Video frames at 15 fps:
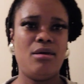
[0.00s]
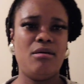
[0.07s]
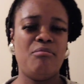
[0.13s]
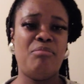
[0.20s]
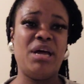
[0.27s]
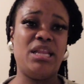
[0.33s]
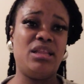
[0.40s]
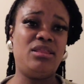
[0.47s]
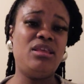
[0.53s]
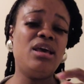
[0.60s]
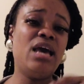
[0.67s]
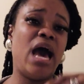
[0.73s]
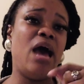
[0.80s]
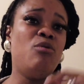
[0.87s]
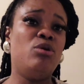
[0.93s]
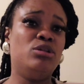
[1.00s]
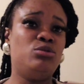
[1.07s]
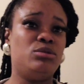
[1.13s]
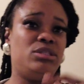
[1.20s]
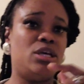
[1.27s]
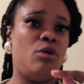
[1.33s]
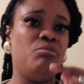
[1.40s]
But the thing I want to
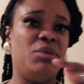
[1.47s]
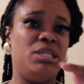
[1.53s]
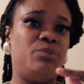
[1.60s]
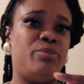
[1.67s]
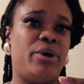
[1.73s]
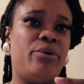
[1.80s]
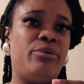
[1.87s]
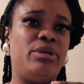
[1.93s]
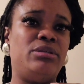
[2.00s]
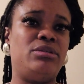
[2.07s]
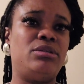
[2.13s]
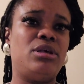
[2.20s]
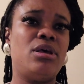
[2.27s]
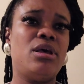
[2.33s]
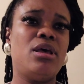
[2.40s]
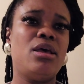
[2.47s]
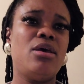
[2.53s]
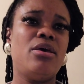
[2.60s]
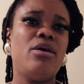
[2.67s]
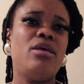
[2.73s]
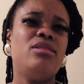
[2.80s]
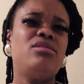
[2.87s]
tell Miss Bell is,
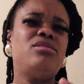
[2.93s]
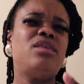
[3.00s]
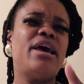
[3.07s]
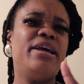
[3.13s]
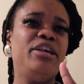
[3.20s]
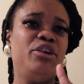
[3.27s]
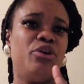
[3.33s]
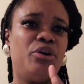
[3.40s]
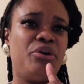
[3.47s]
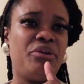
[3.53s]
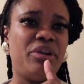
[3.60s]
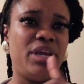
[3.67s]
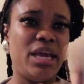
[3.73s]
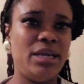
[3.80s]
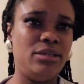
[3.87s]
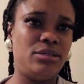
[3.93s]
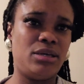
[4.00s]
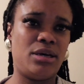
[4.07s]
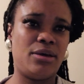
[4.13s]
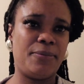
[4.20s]
thank your creator.